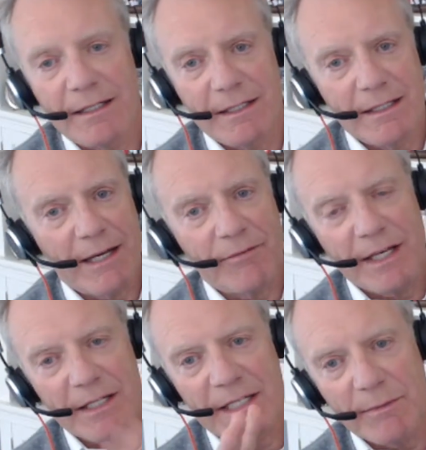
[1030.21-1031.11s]
they didn't have
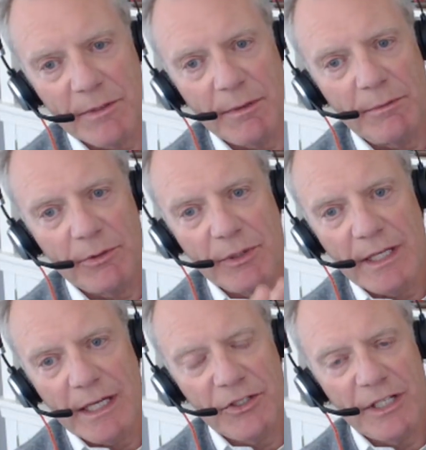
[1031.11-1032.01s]
that same split
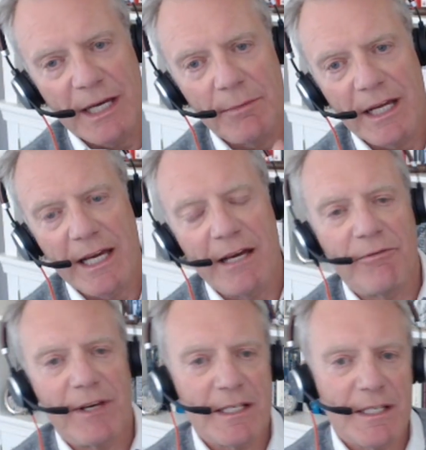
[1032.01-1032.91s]
between HTM and
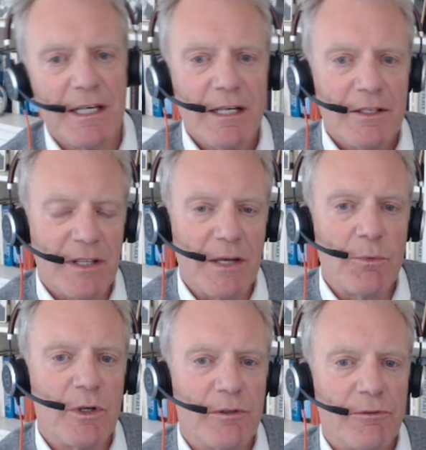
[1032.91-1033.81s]
AFS, so they
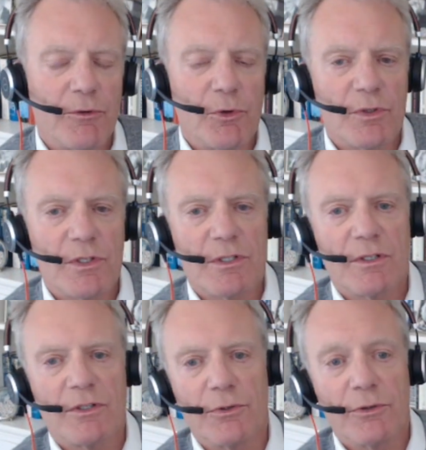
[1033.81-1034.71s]
weren't
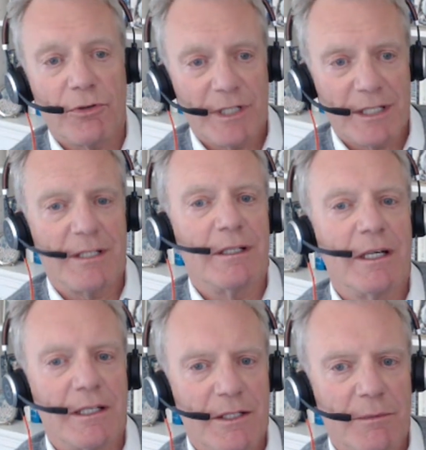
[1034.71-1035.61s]
forced to
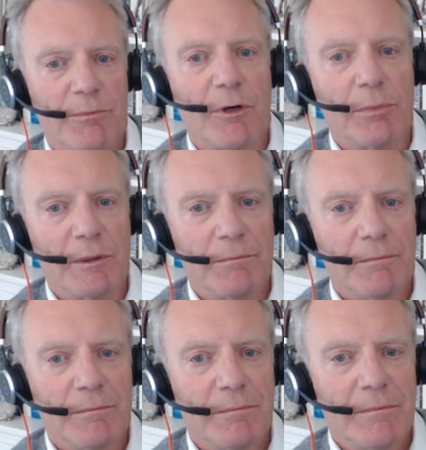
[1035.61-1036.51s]
crystallize the problem.
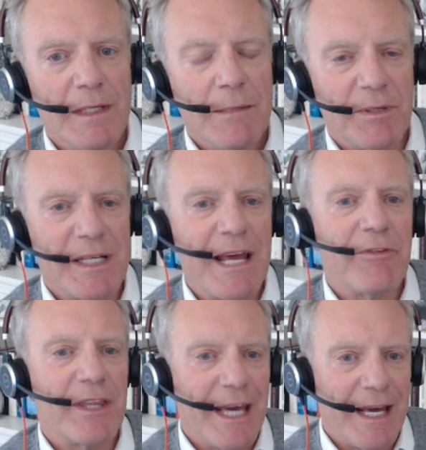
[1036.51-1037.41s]
Right. But
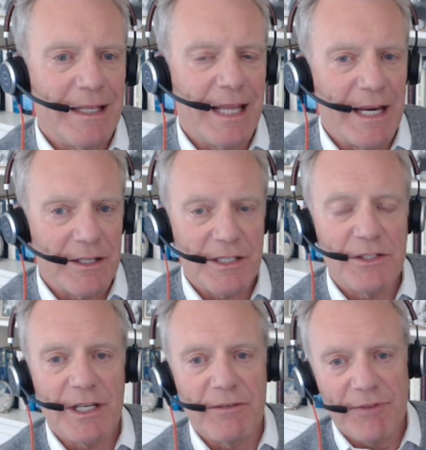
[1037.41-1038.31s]
nevertheless,
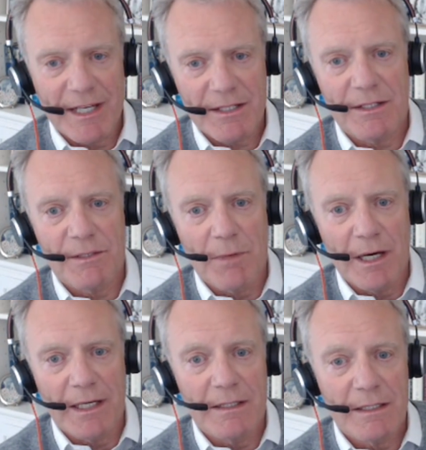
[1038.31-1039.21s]
in investors'
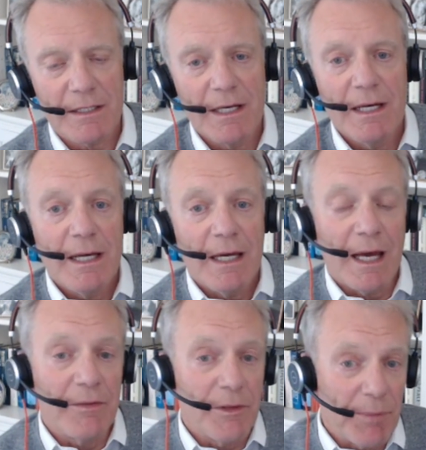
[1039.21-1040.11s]
minds
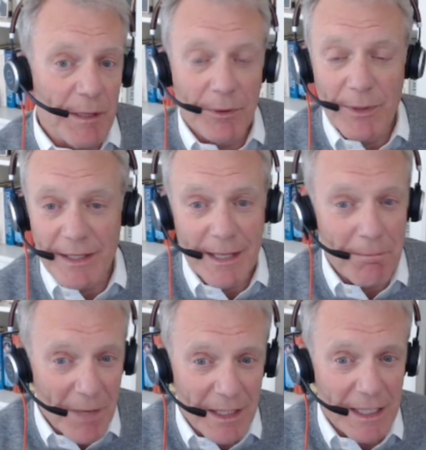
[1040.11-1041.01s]
and the people who had
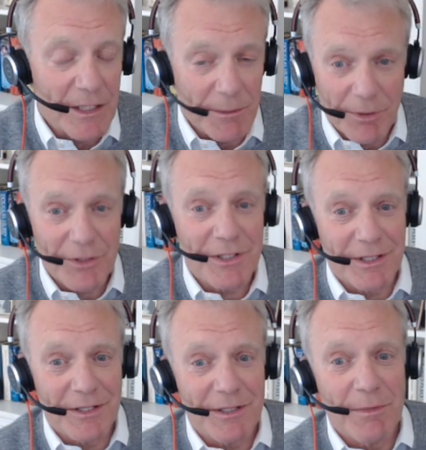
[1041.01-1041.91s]
their money,
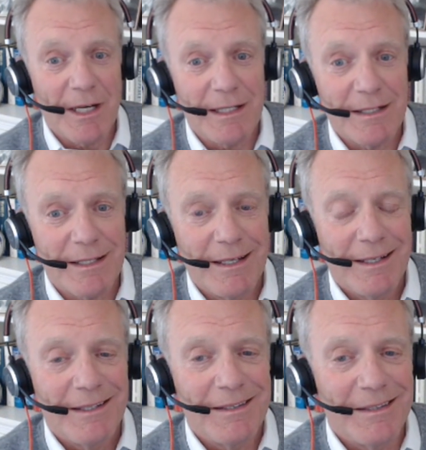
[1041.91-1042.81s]
depositors' minds,
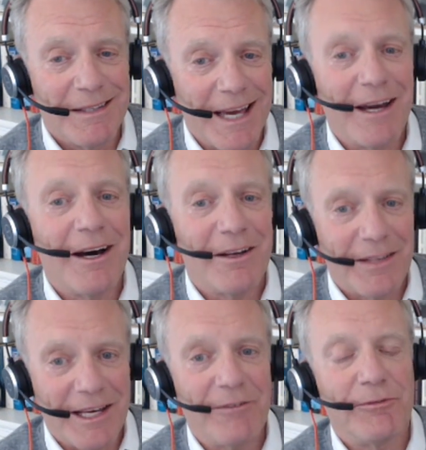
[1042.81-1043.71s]
they yep.
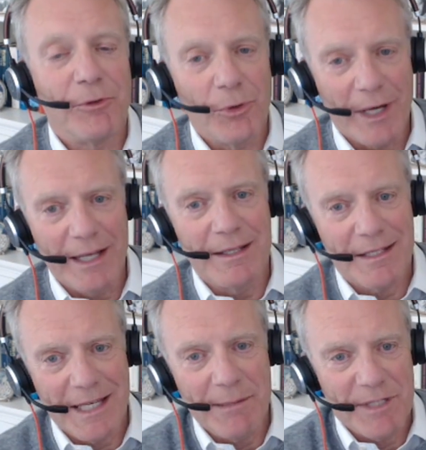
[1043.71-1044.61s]
are therefore in
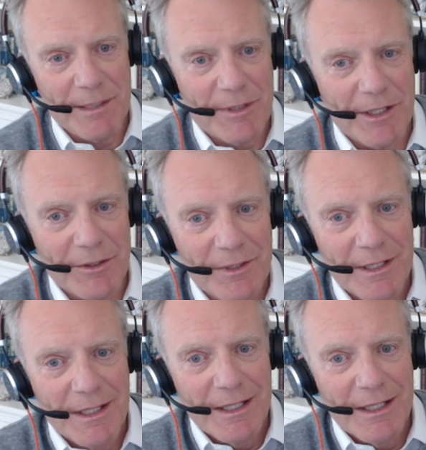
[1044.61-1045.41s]
the same zip code.